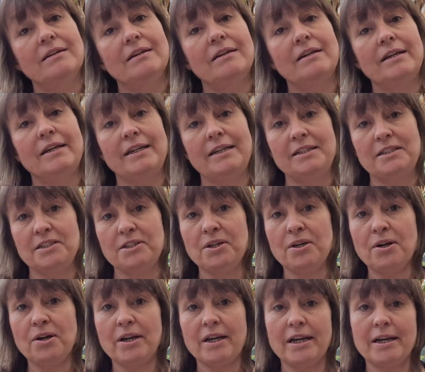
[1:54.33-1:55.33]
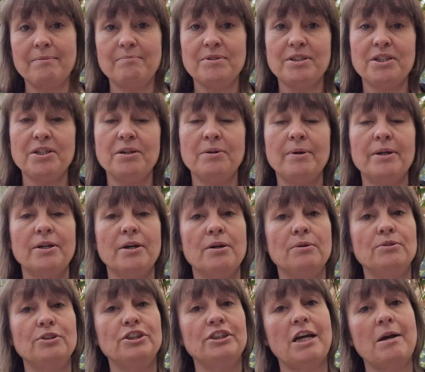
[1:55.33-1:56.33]
He took him to an
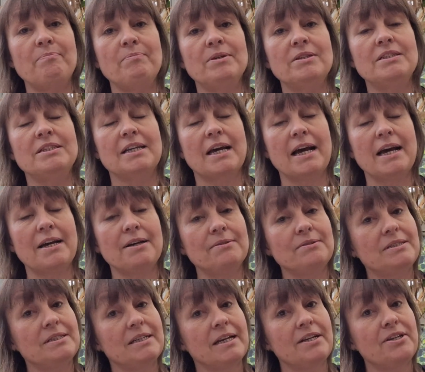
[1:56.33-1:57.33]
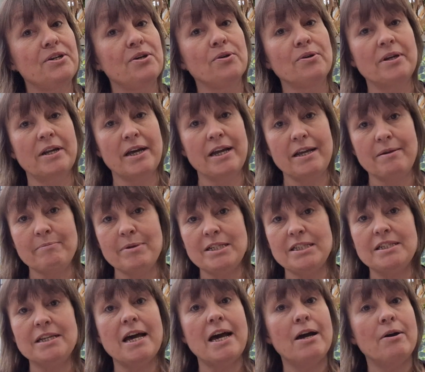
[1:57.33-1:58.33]
old shepherd's house, said, "Your name is
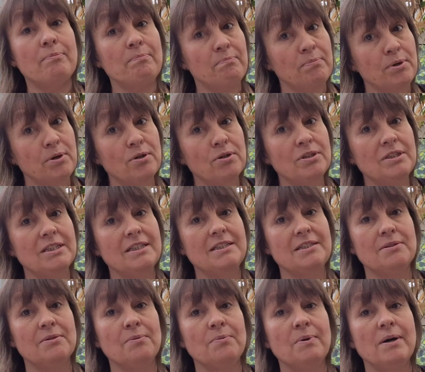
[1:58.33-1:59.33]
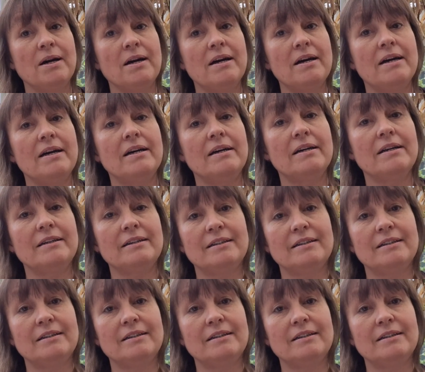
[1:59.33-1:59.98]
now Pore Disaware."